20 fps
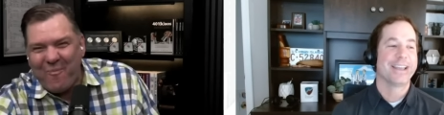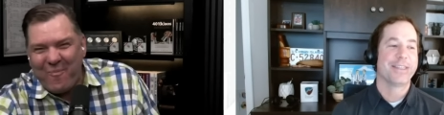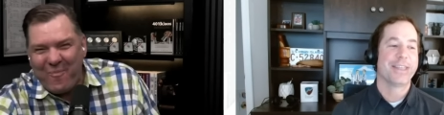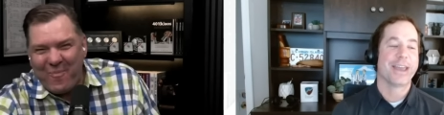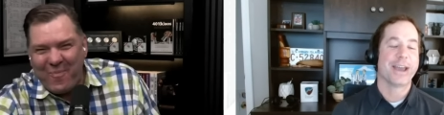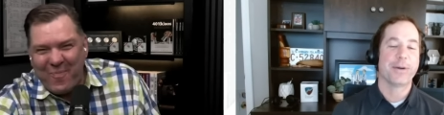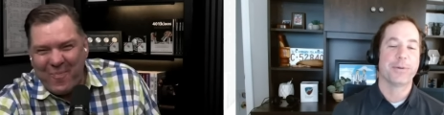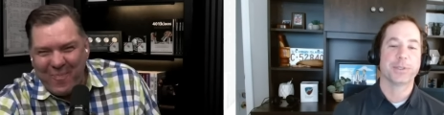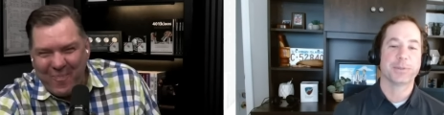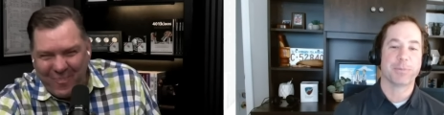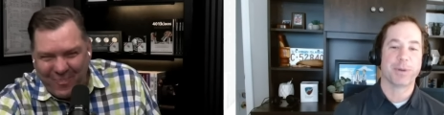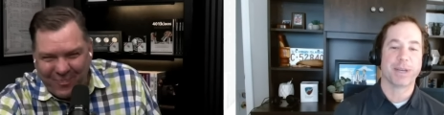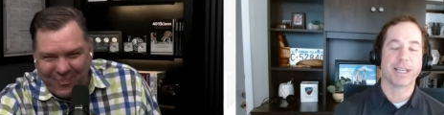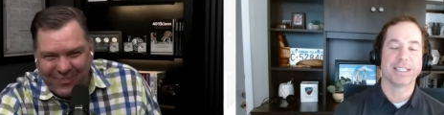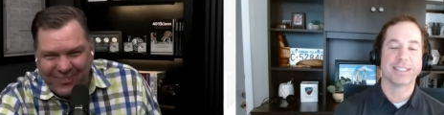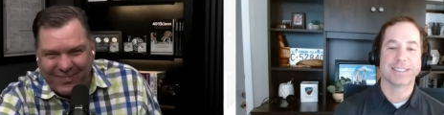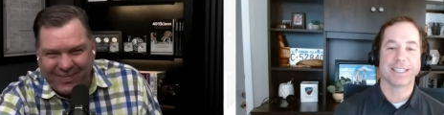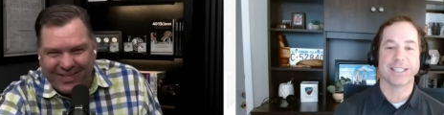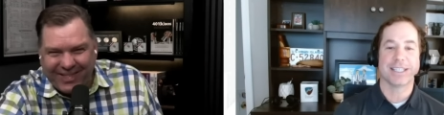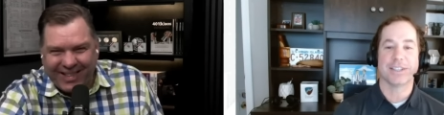Speaker 1: that was my
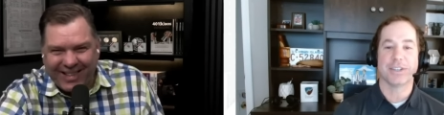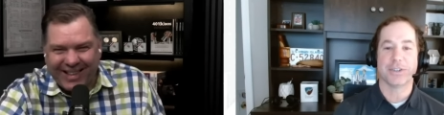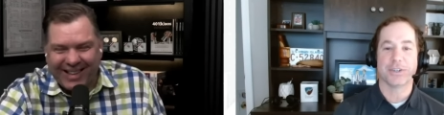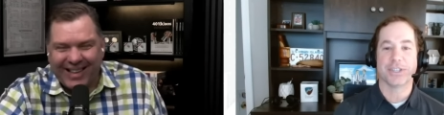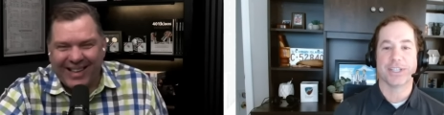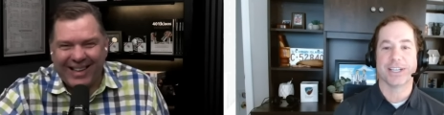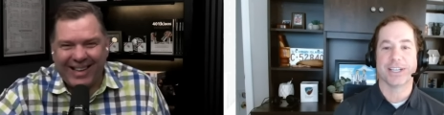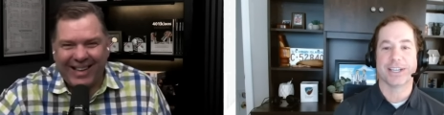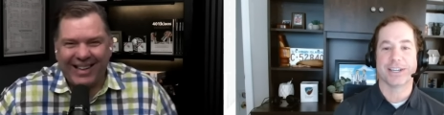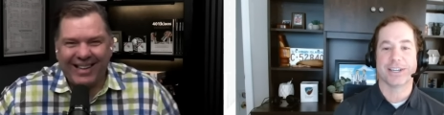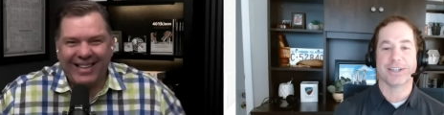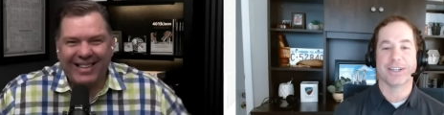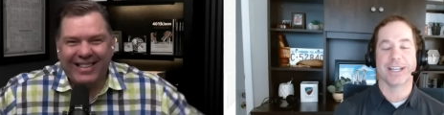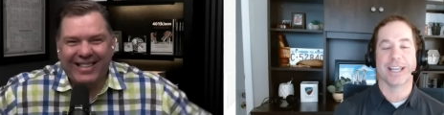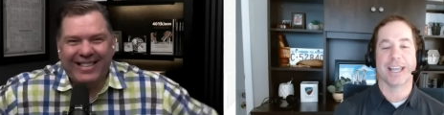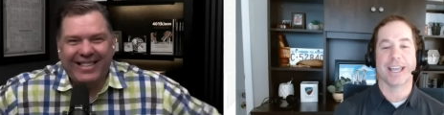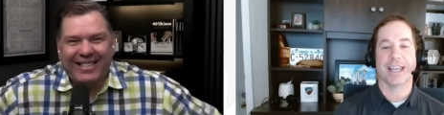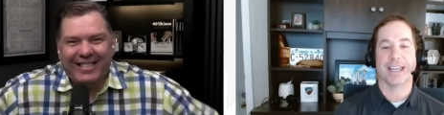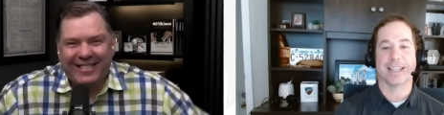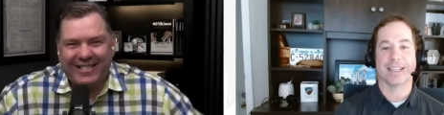senior year.
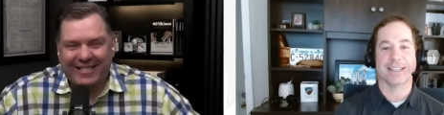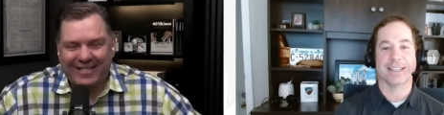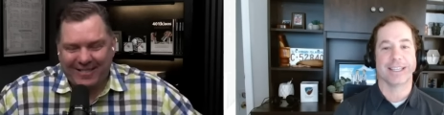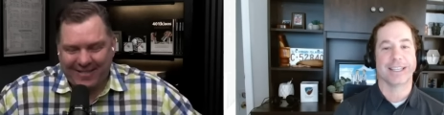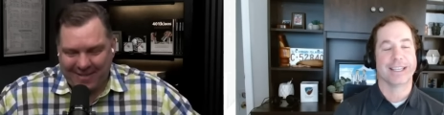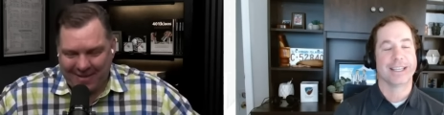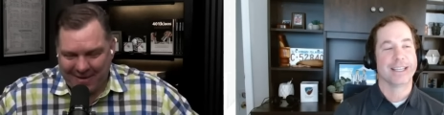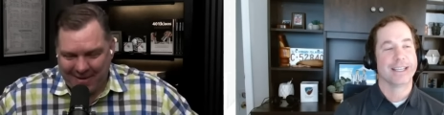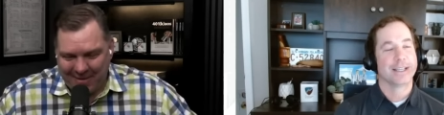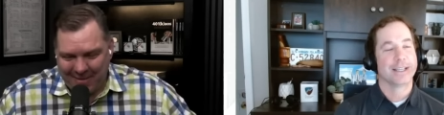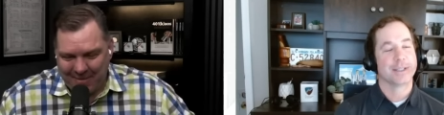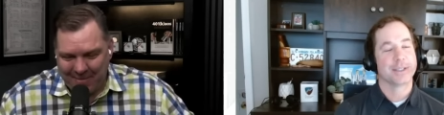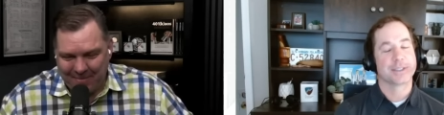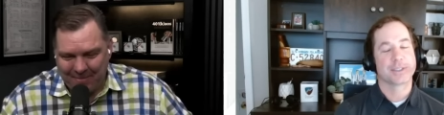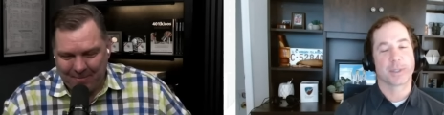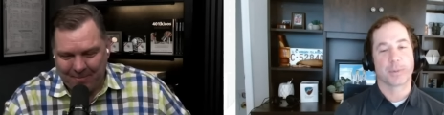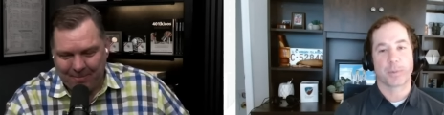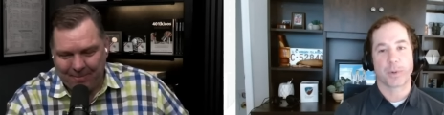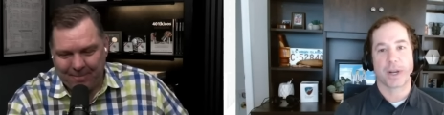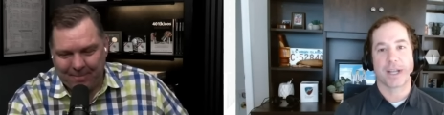And
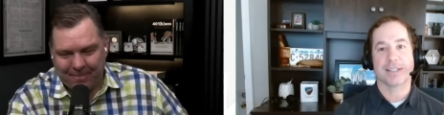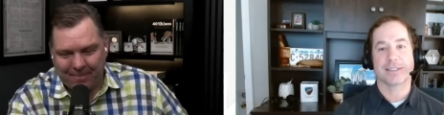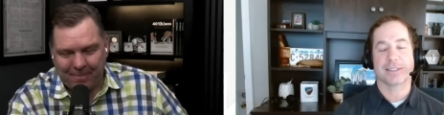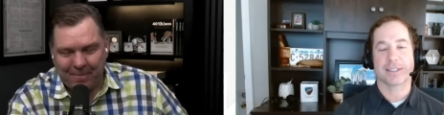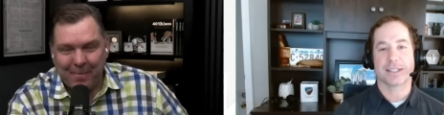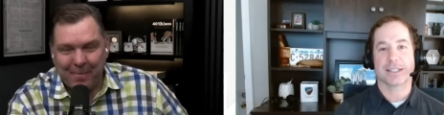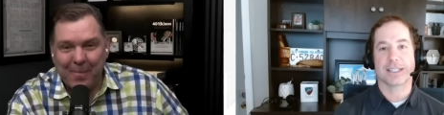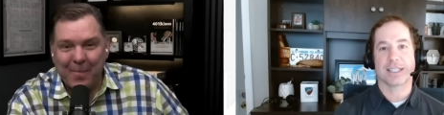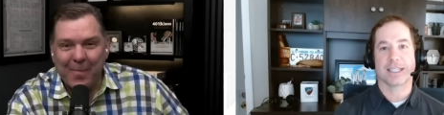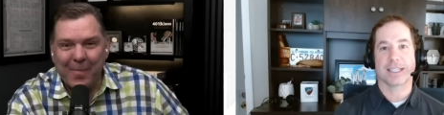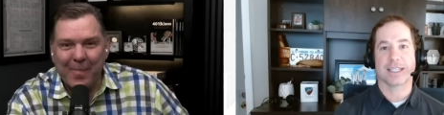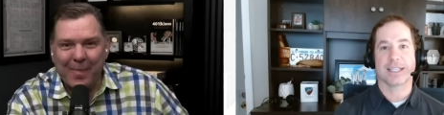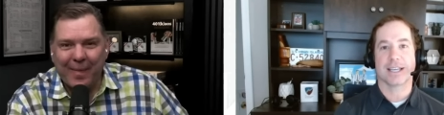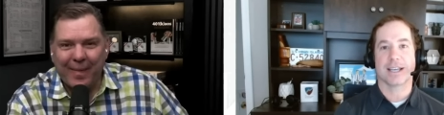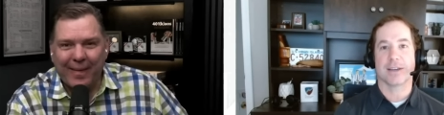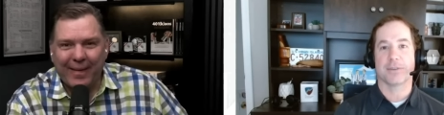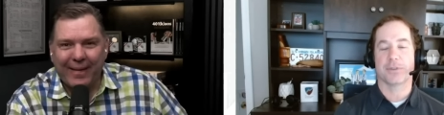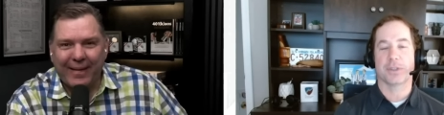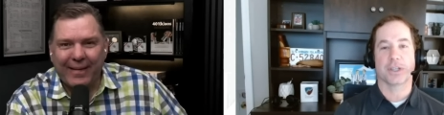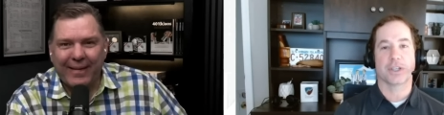surprisingly
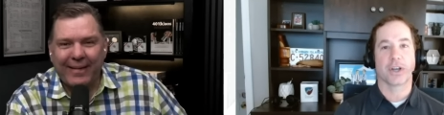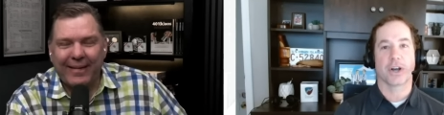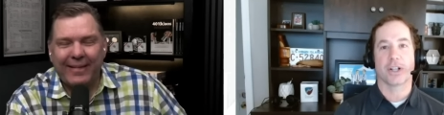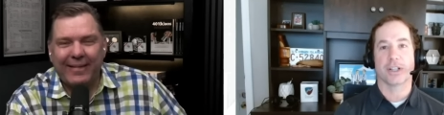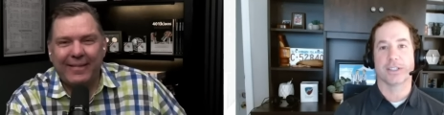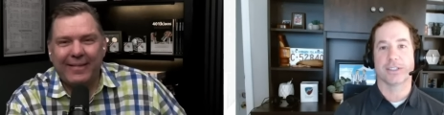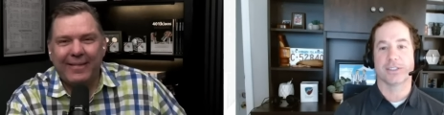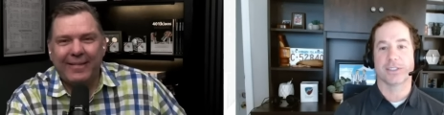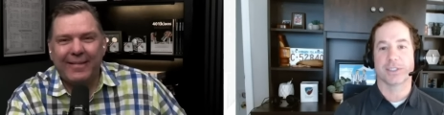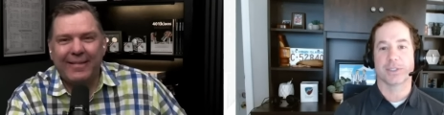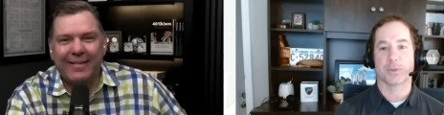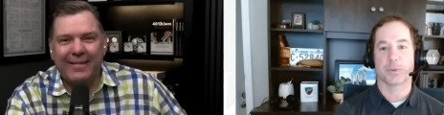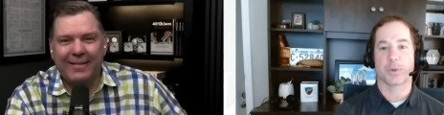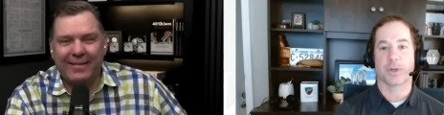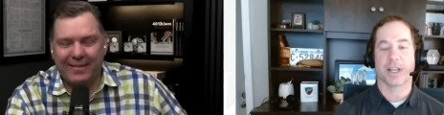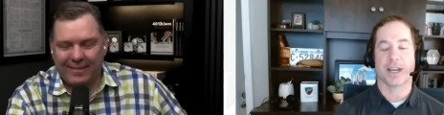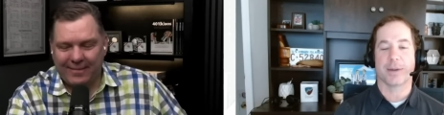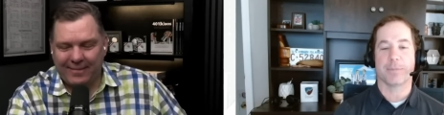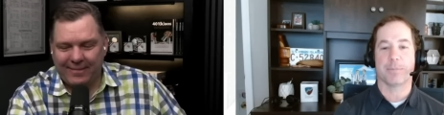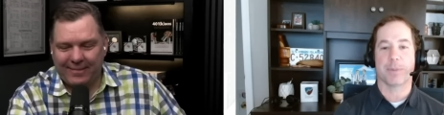enough, the colleges were
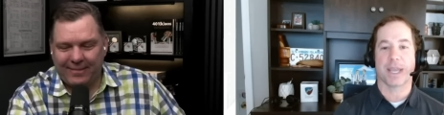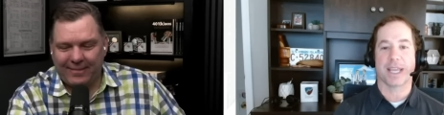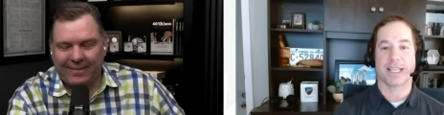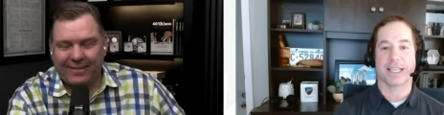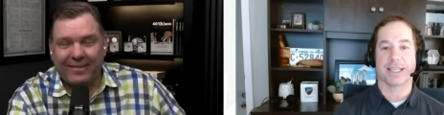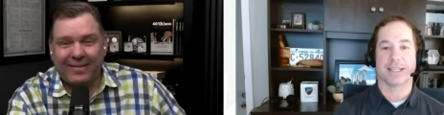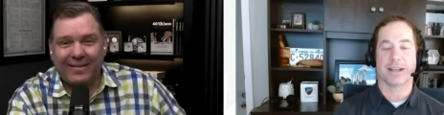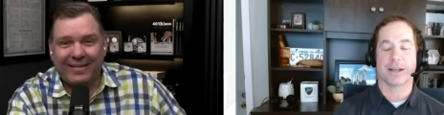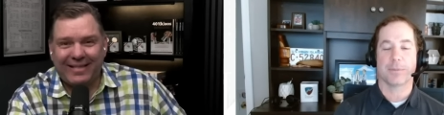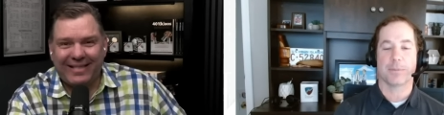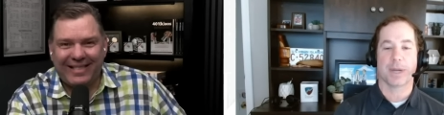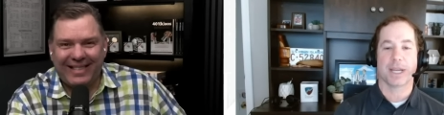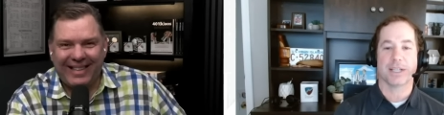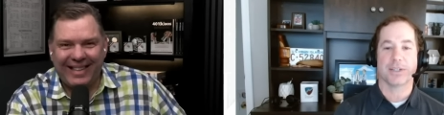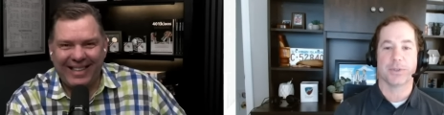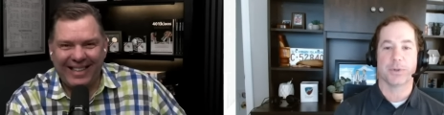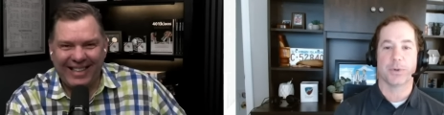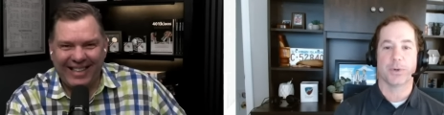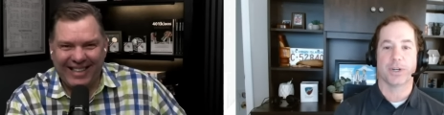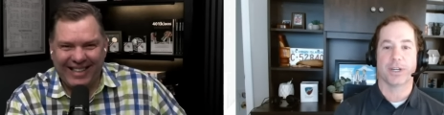not banging on my
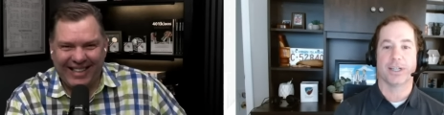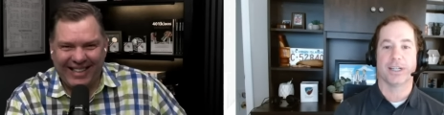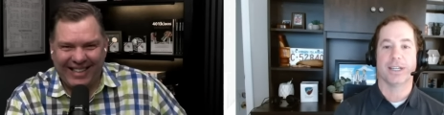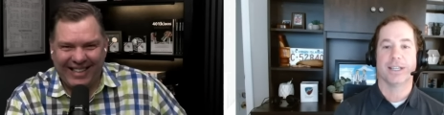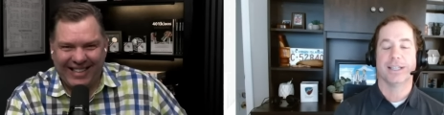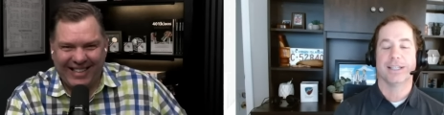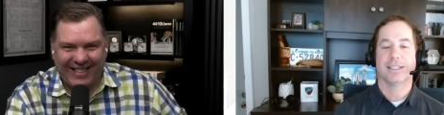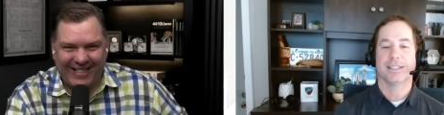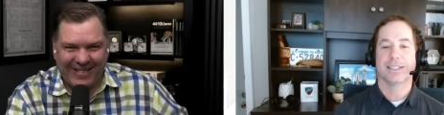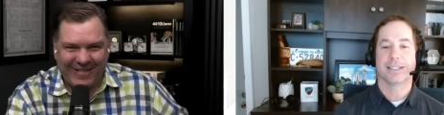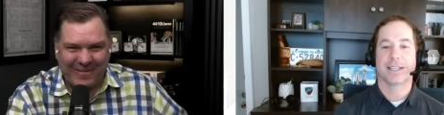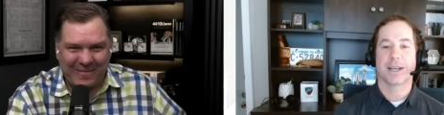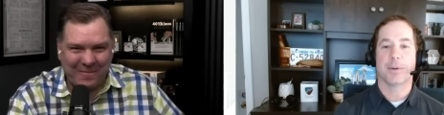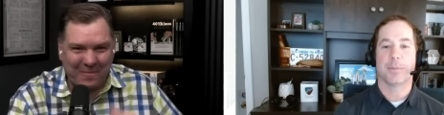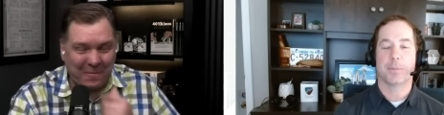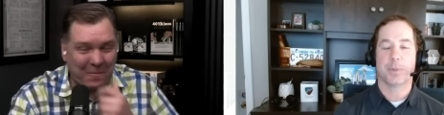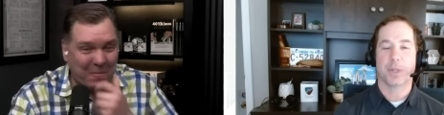door to come